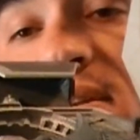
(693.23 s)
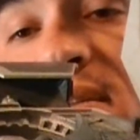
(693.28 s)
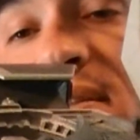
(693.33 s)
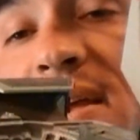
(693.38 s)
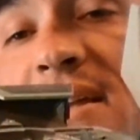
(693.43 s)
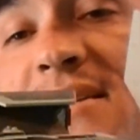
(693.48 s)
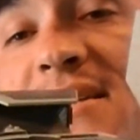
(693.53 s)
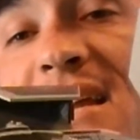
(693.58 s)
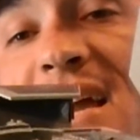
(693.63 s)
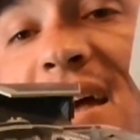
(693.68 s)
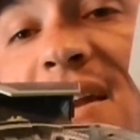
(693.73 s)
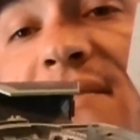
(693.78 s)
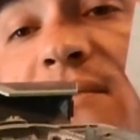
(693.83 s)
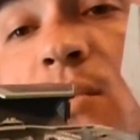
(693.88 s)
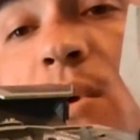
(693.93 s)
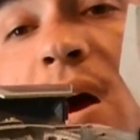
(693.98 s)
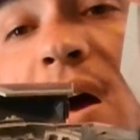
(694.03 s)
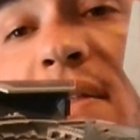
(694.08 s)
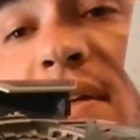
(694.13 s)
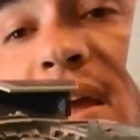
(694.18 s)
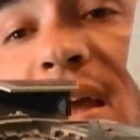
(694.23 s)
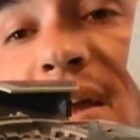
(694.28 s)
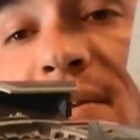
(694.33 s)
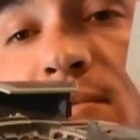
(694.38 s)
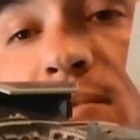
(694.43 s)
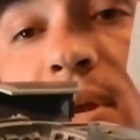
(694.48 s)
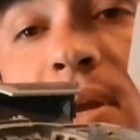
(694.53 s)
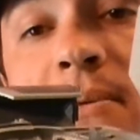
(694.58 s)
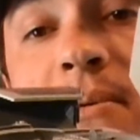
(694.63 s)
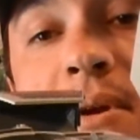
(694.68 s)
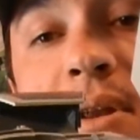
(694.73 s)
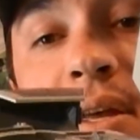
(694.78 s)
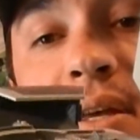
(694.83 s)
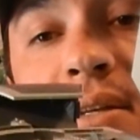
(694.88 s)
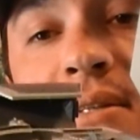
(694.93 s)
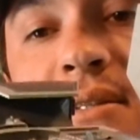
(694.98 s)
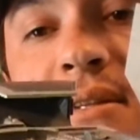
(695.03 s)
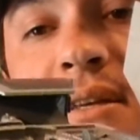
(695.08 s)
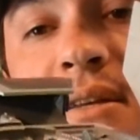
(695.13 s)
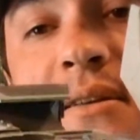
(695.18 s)
and that's kind of why they have
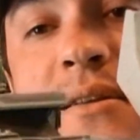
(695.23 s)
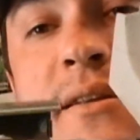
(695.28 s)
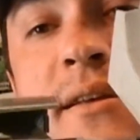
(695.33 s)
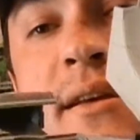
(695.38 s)
re-released it